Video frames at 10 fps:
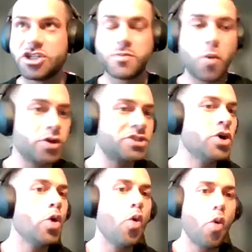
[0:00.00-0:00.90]
in
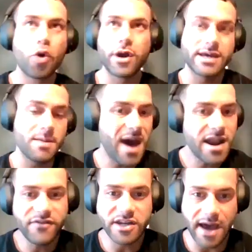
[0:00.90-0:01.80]
sports or in
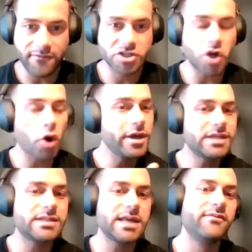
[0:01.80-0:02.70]
competitive endeavors are
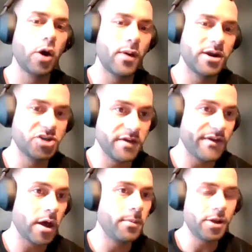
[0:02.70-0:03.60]
in a state of low energy
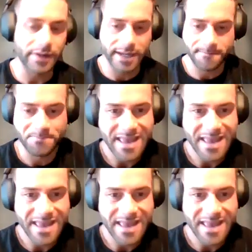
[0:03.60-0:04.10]
availability.